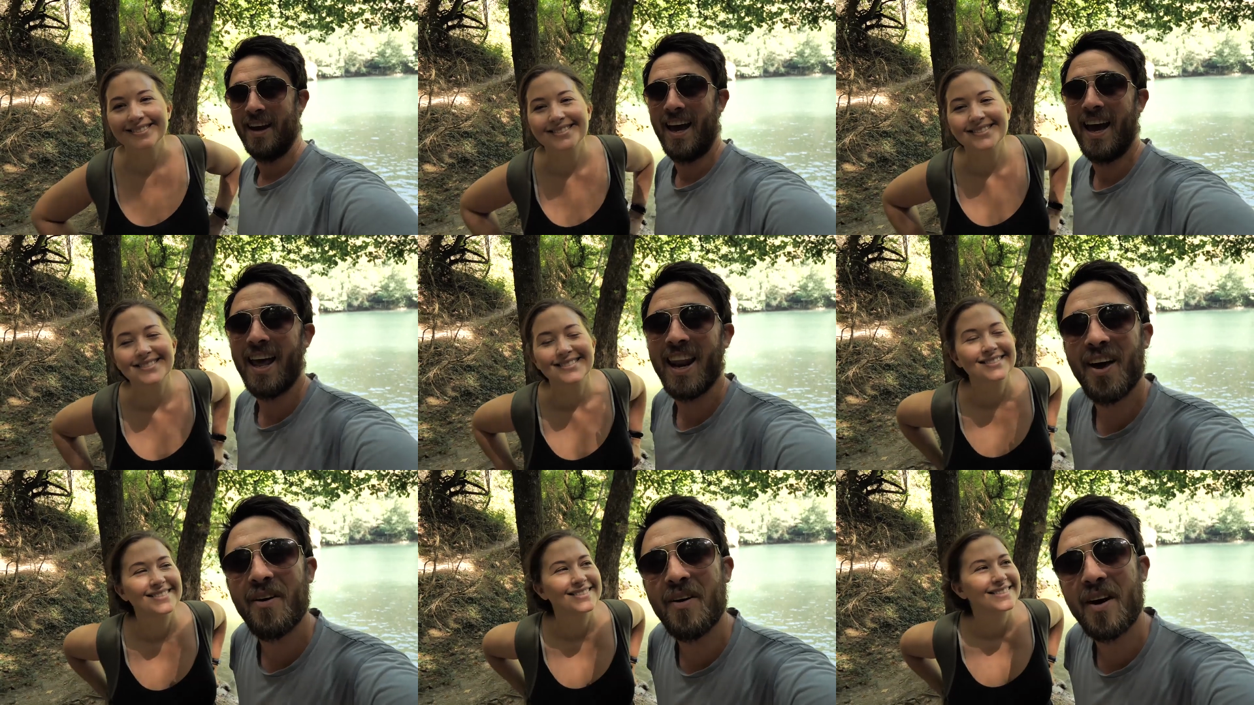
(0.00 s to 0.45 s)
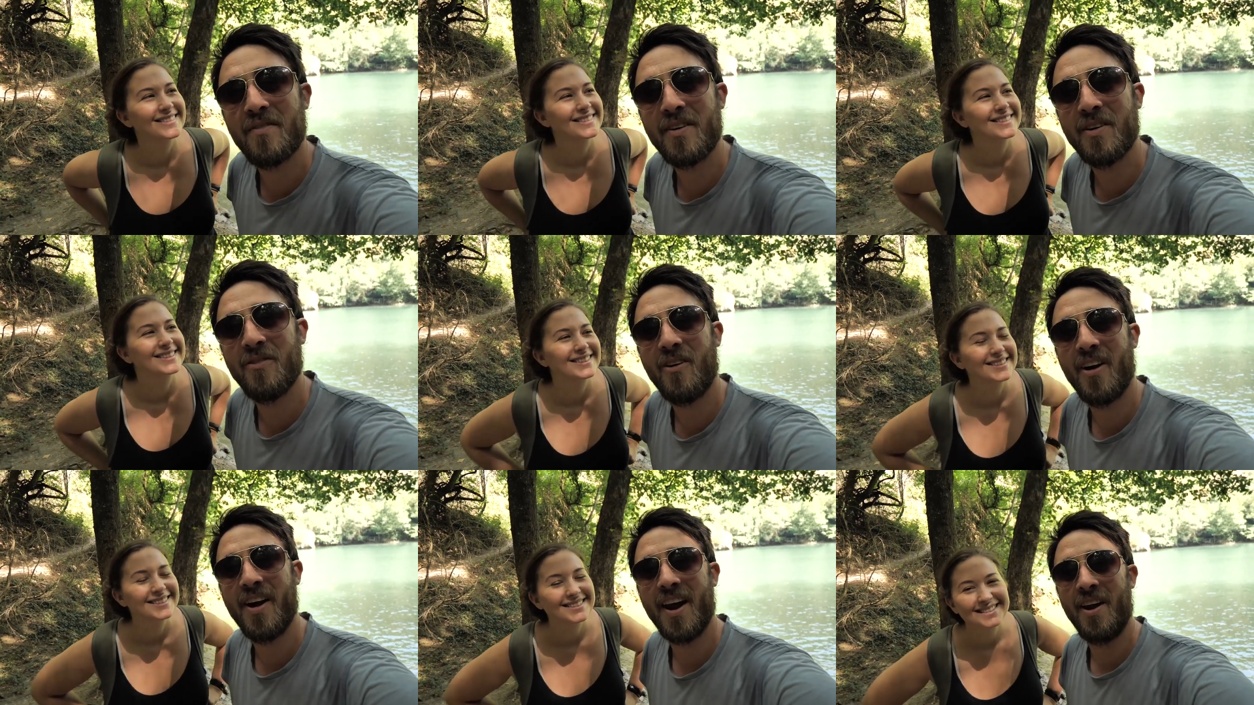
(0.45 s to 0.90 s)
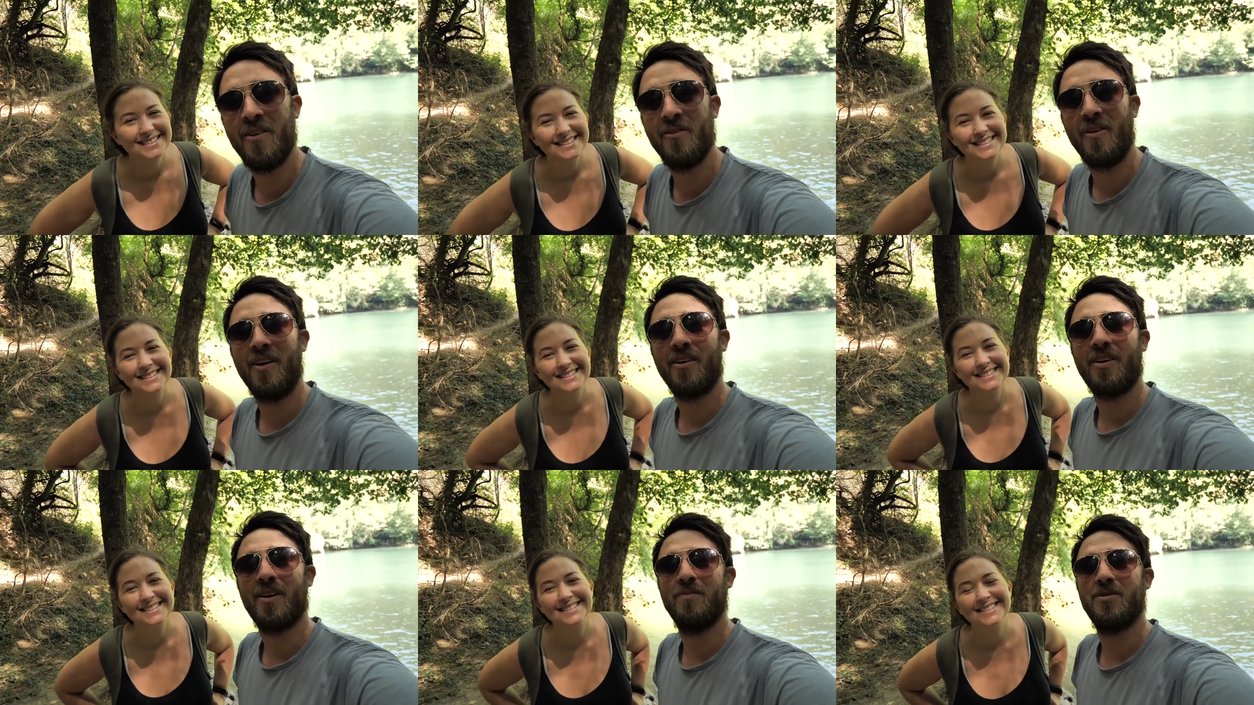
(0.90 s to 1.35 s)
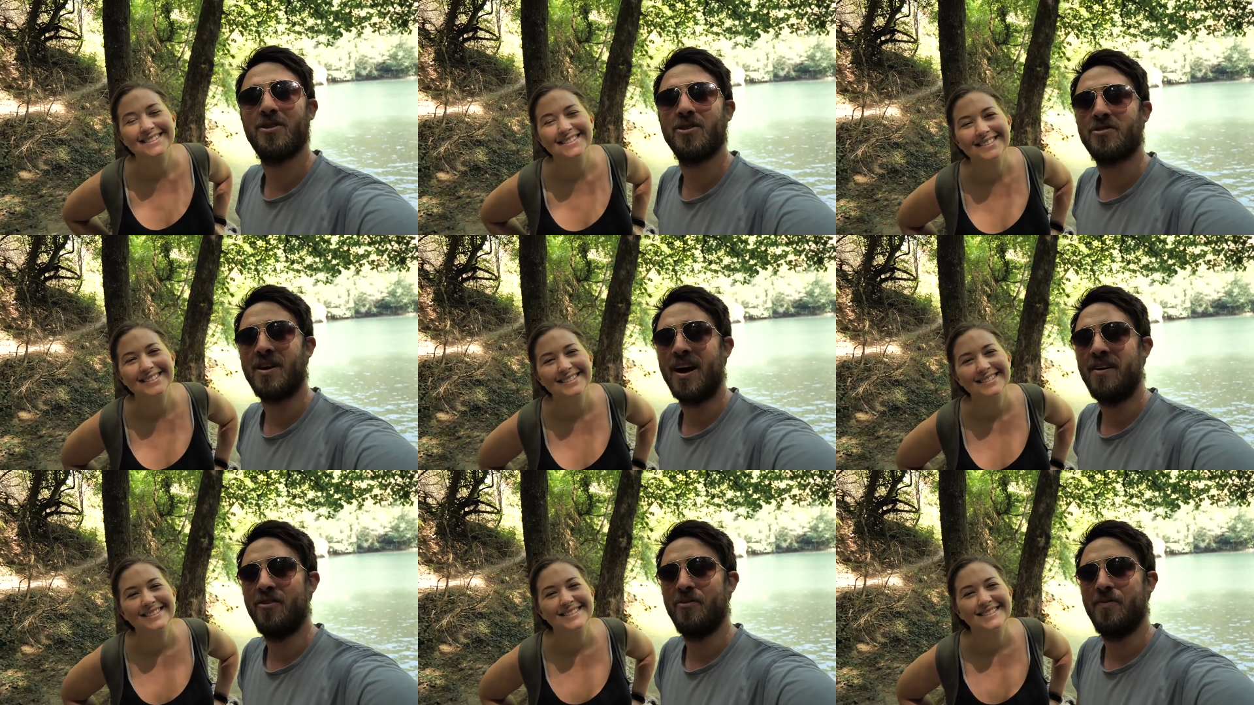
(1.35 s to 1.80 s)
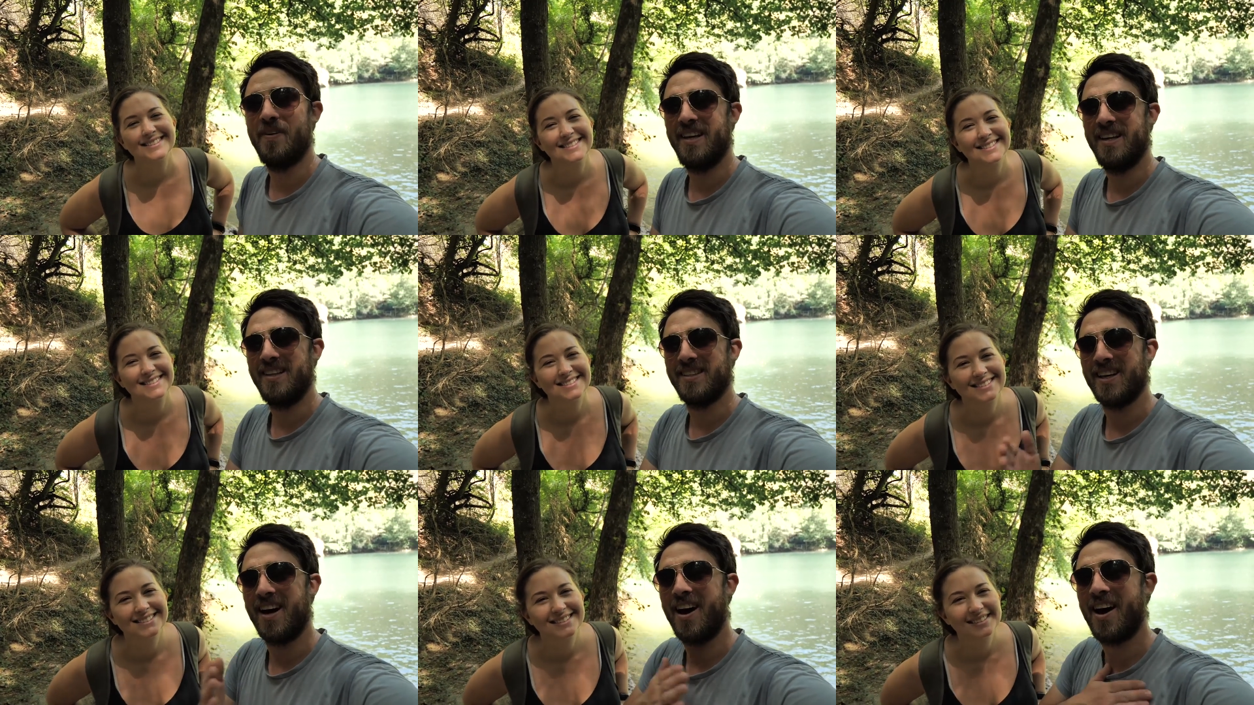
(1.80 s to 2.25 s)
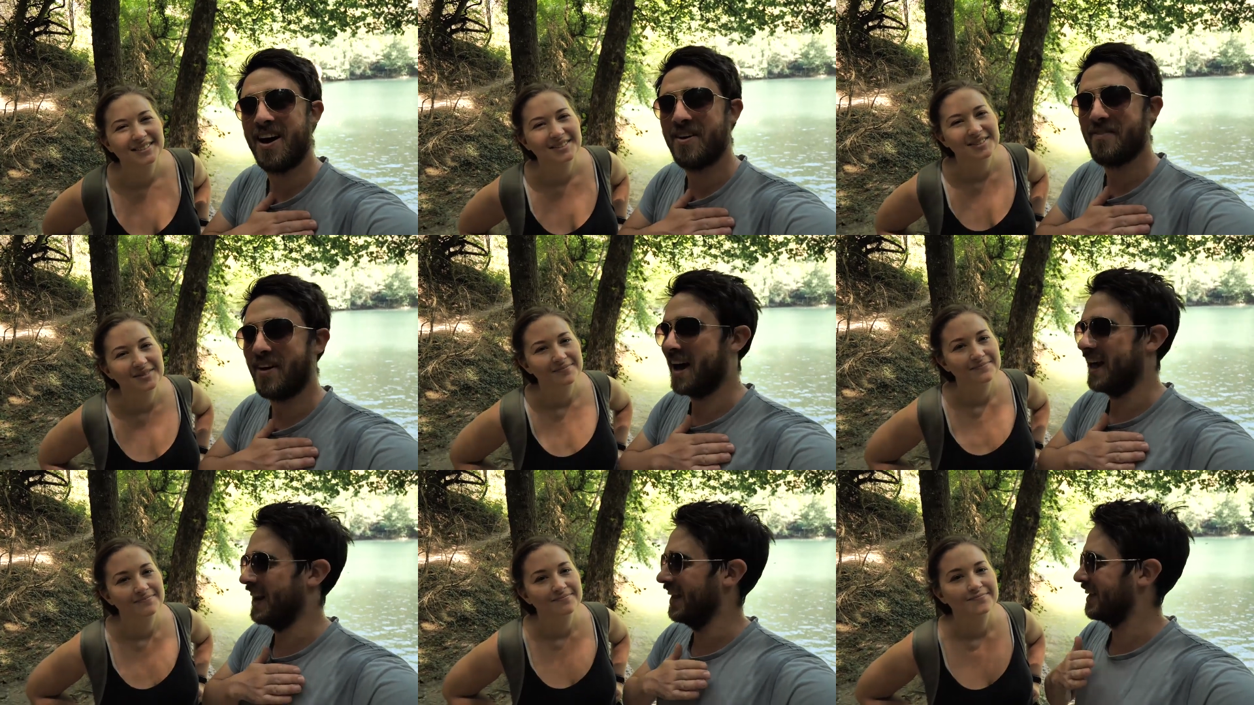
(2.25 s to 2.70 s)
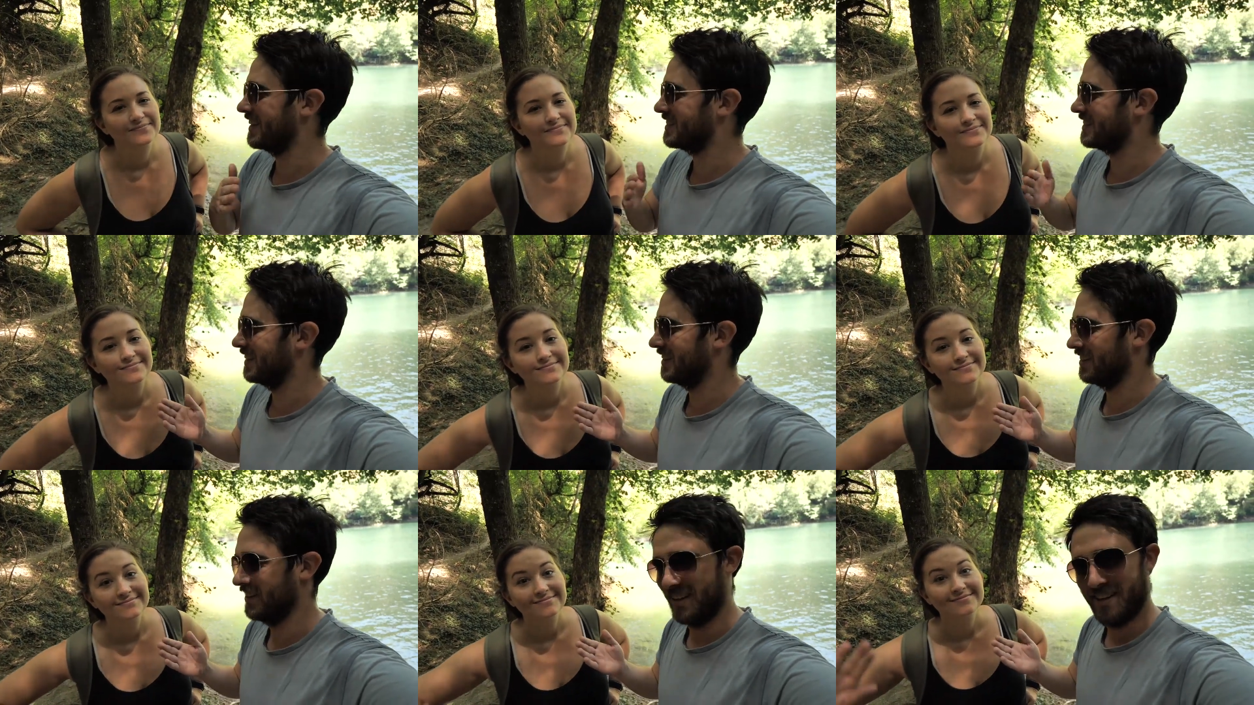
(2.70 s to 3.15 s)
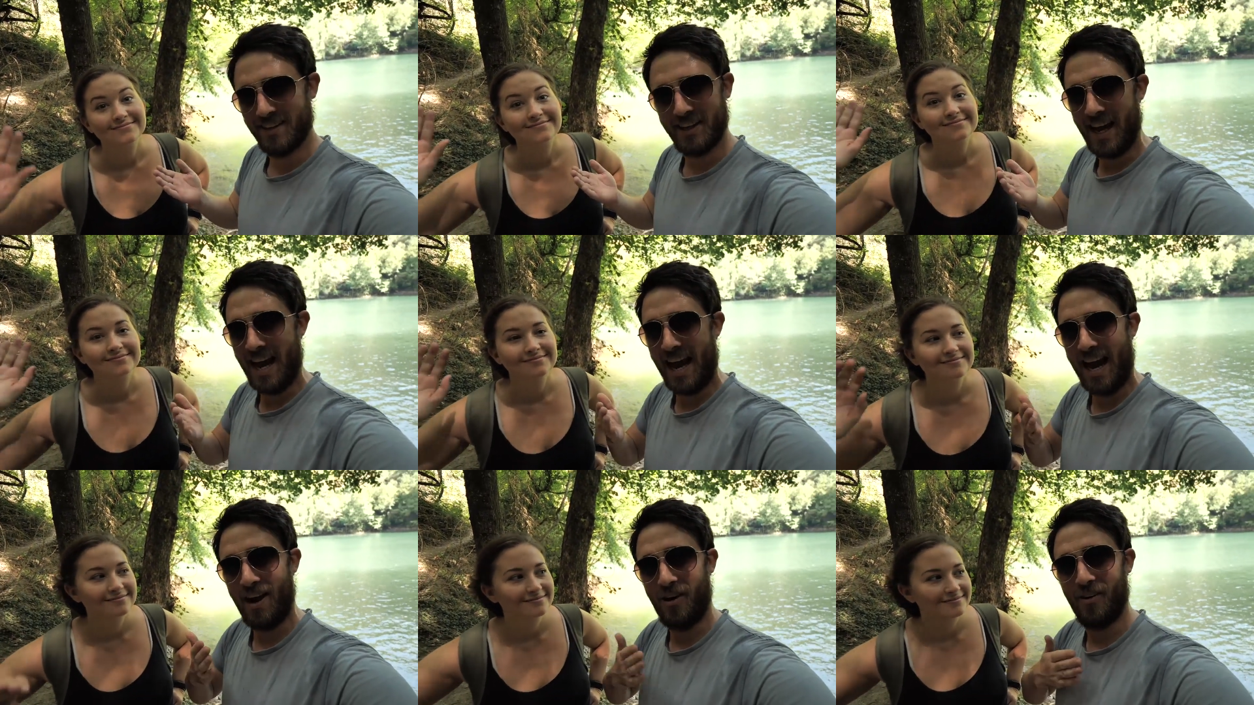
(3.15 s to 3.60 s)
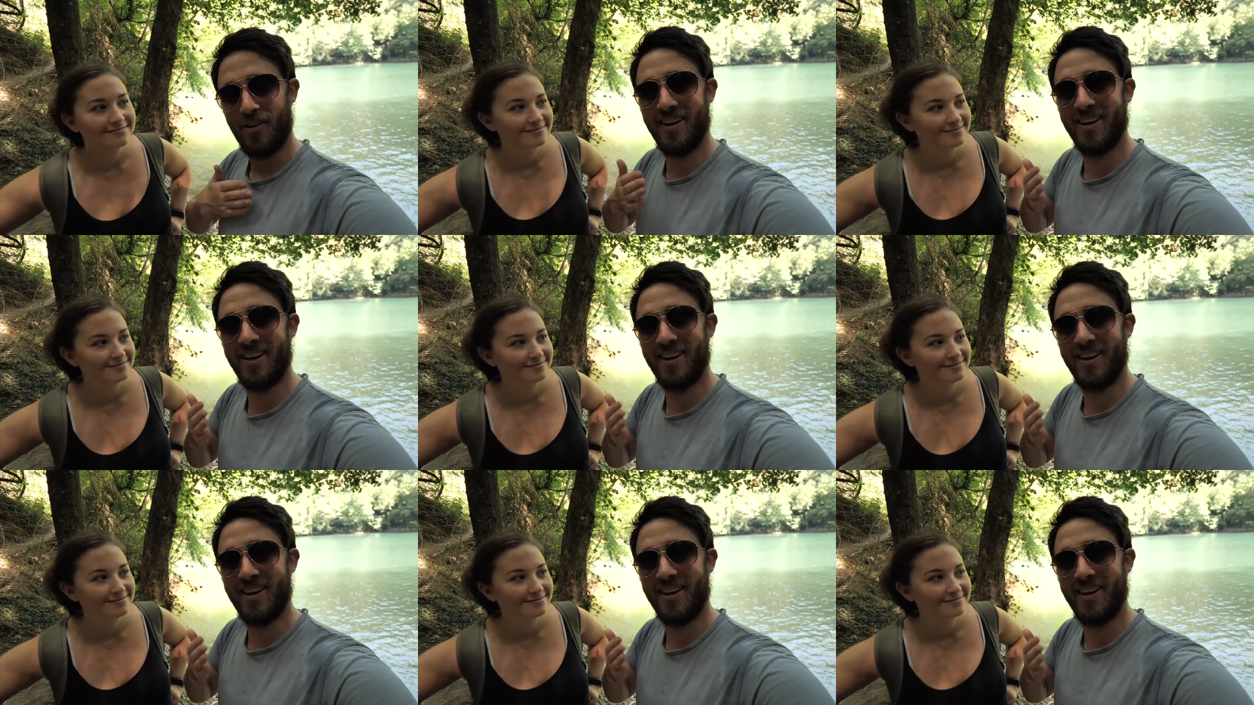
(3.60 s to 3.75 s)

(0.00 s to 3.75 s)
Speaker 1: Hello everyone and welcome to Travel Beans. I'm Alex, ow,